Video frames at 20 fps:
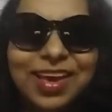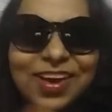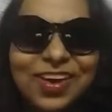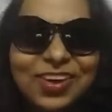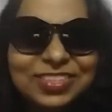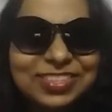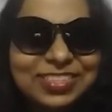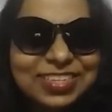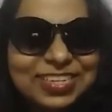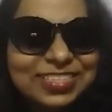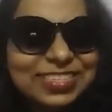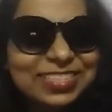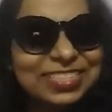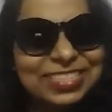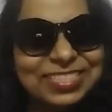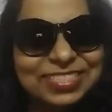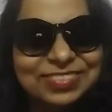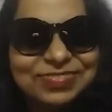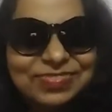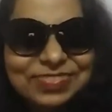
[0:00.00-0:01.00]

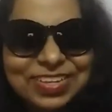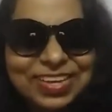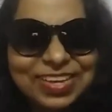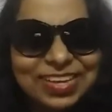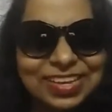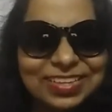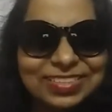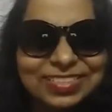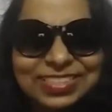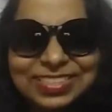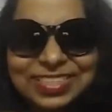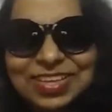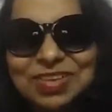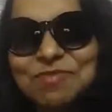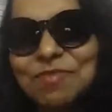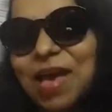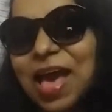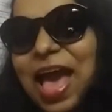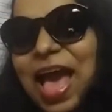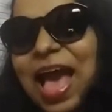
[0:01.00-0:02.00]
Awesome, I
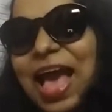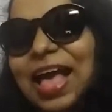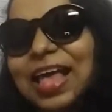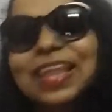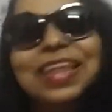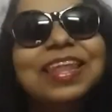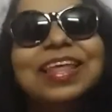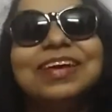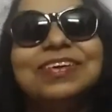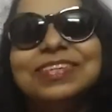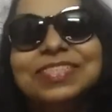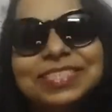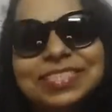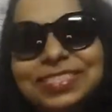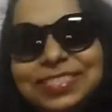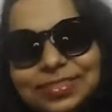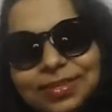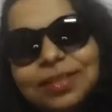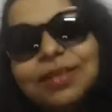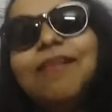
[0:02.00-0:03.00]
love
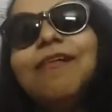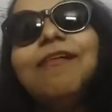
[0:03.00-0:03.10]
it.